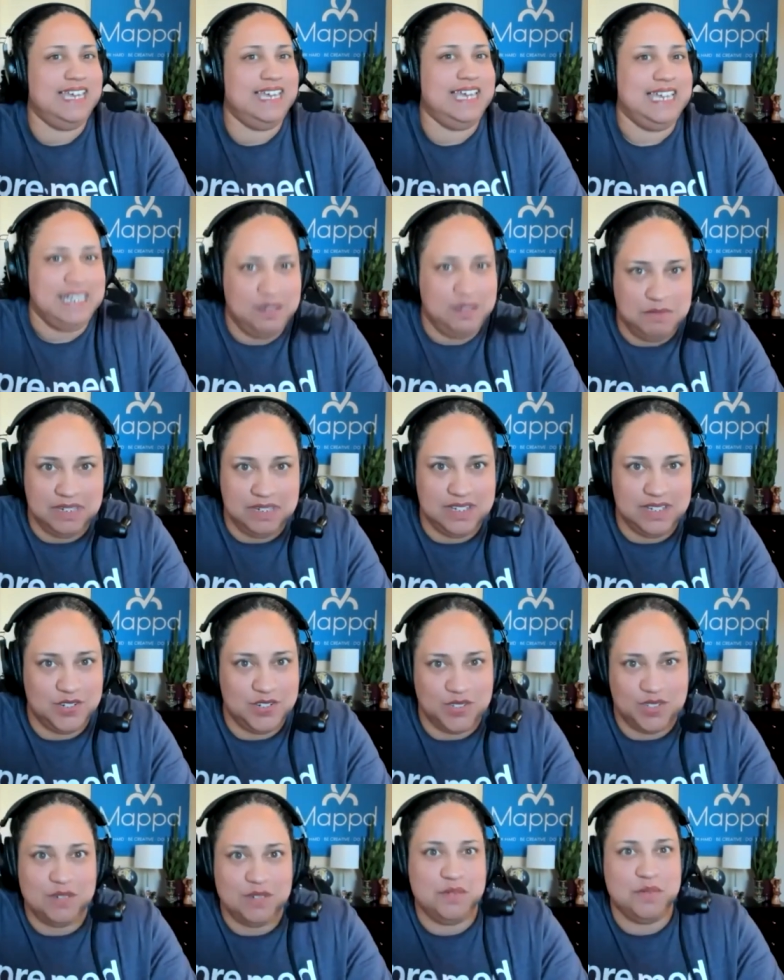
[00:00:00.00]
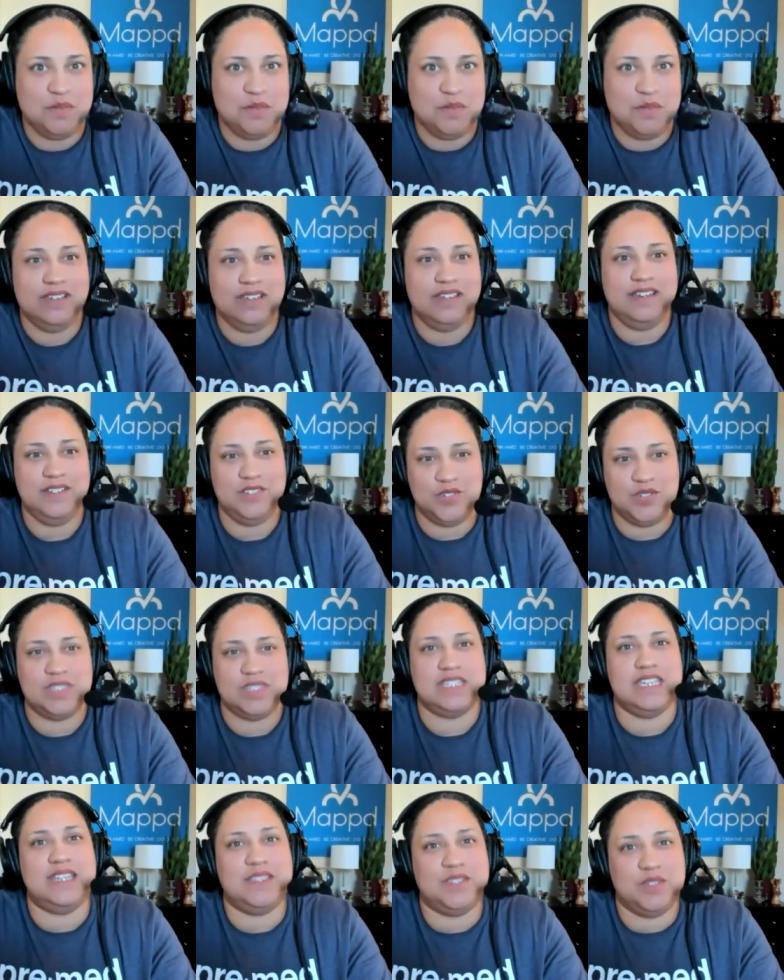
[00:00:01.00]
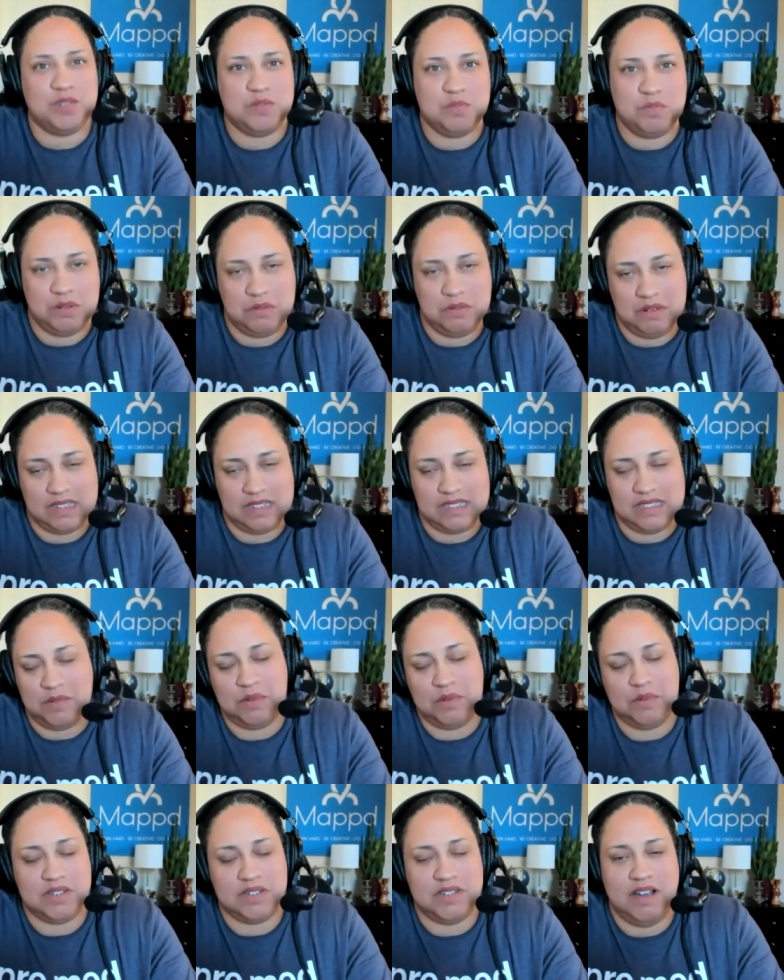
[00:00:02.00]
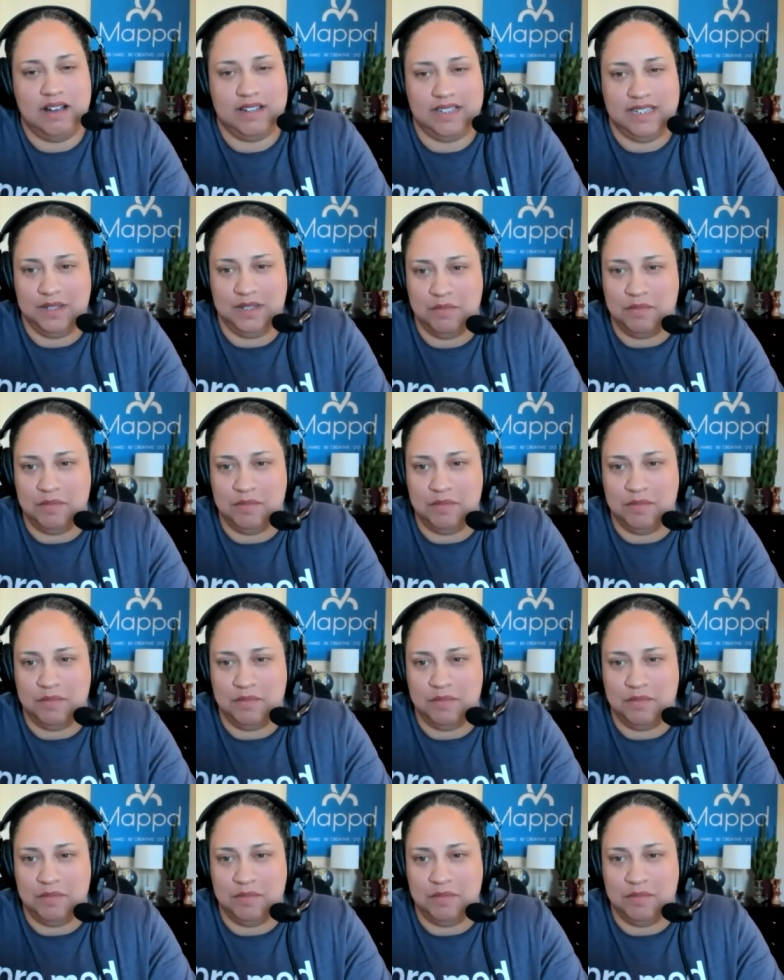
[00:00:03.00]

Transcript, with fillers: any major that you want and just take those prereqs that we were talking